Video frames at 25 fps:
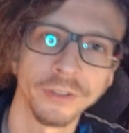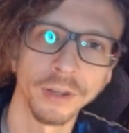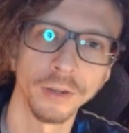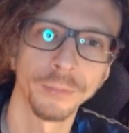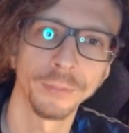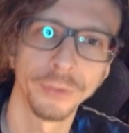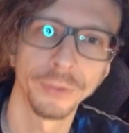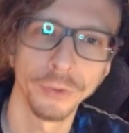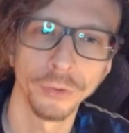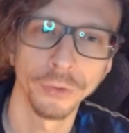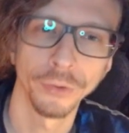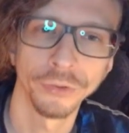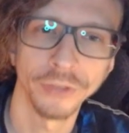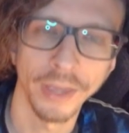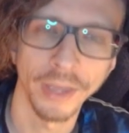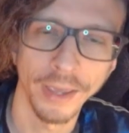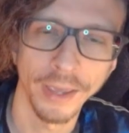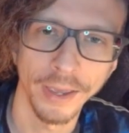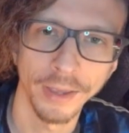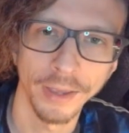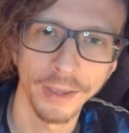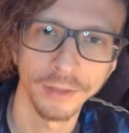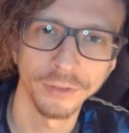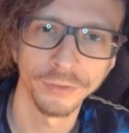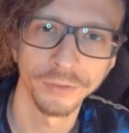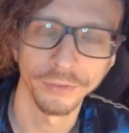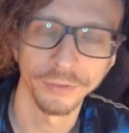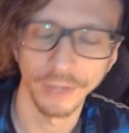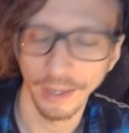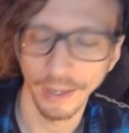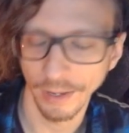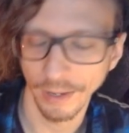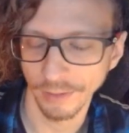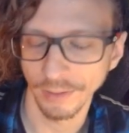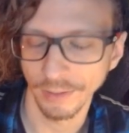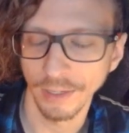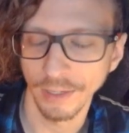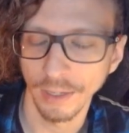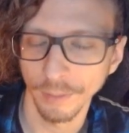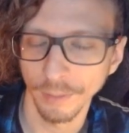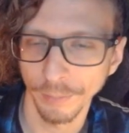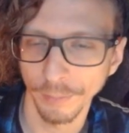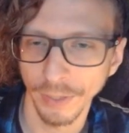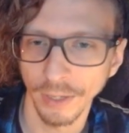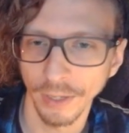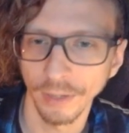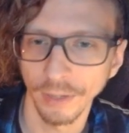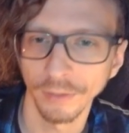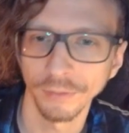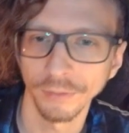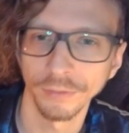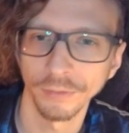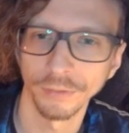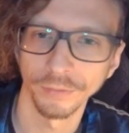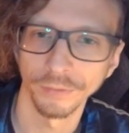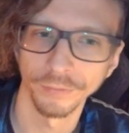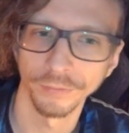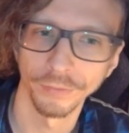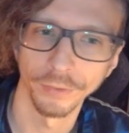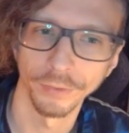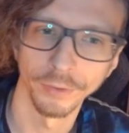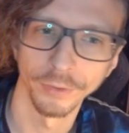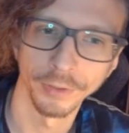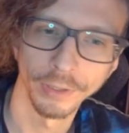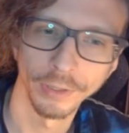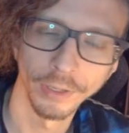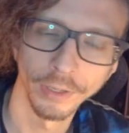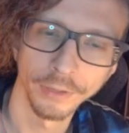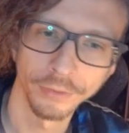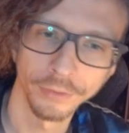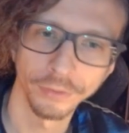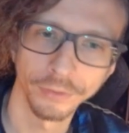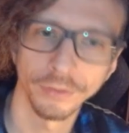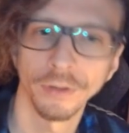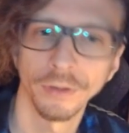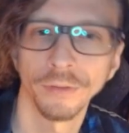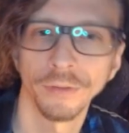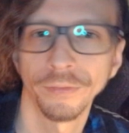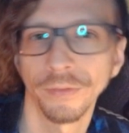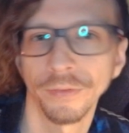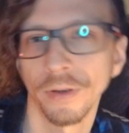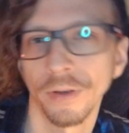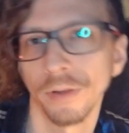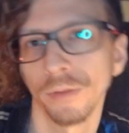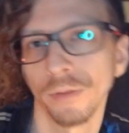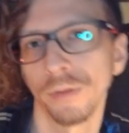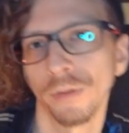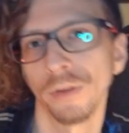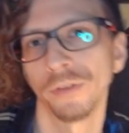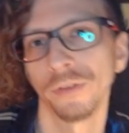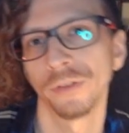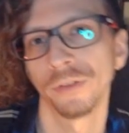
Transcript: up those ads, ad campaigns for Kickstarter followers,